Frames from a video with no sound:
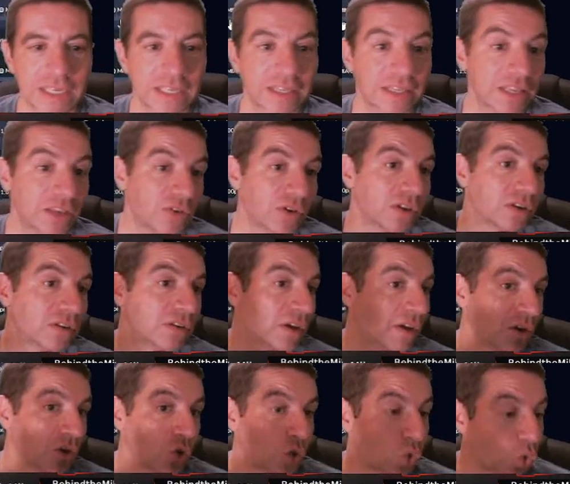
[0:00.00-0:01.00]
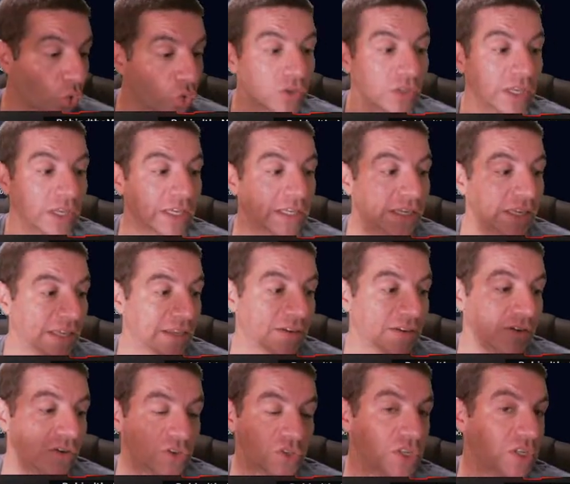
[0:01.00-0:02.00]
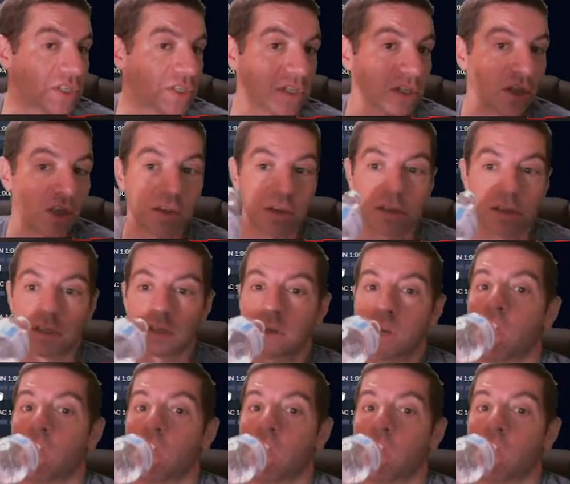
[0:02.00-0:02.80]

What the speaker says: And then you could correlate in your season longs.